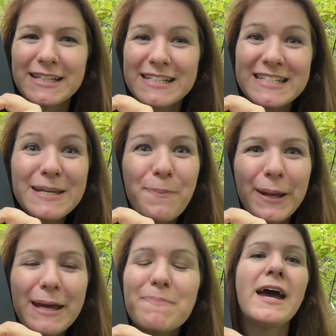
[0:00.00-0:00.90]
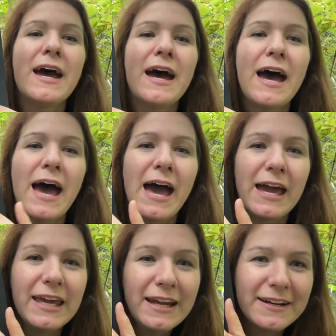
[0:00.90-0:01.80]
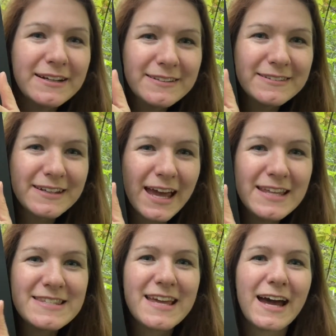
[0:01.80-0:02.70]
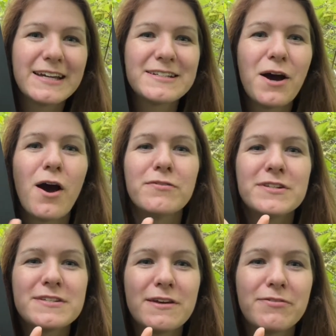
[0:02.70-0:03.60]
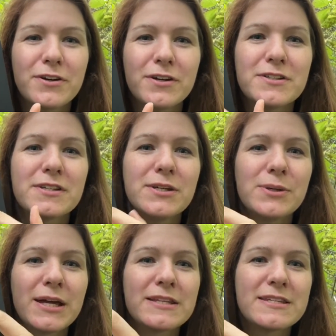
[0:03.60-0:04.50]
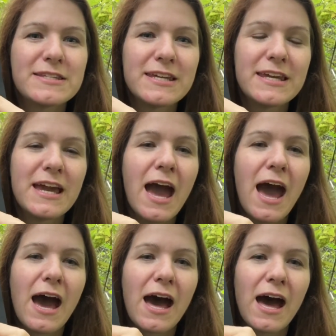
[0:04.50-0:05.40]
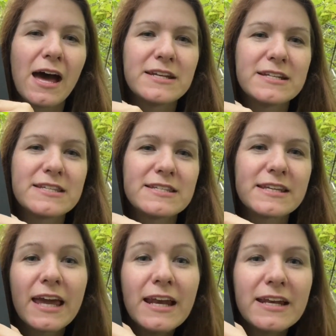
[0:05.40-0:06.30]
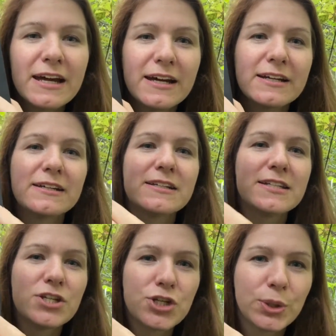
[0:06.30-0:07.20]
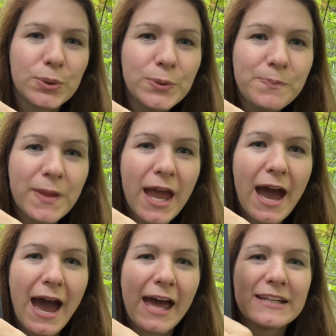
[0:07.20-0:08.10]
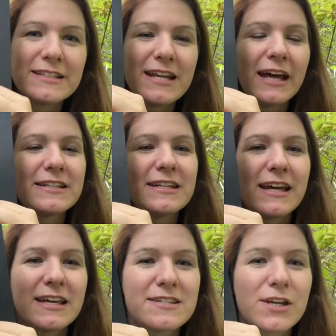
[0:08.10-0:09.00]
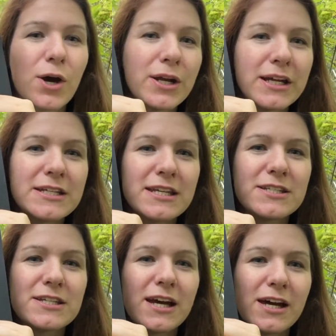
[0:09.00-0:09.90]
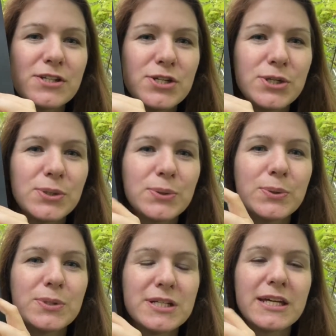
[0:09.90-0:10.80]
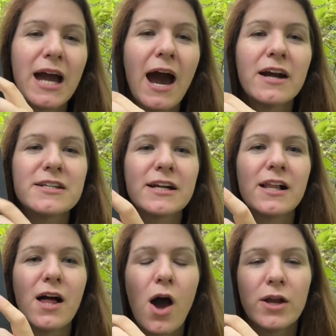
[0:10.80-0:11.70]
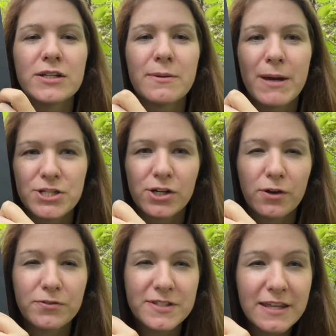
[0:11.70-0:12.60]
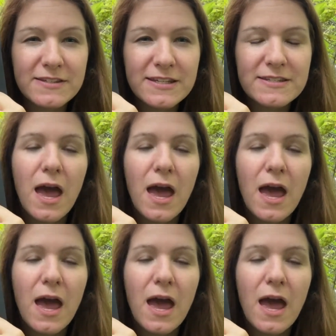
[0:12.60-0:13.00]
deeply. Here, inside of the Sephiroth, you can see the skin tissue, and that is connected to the article on the magic of senses,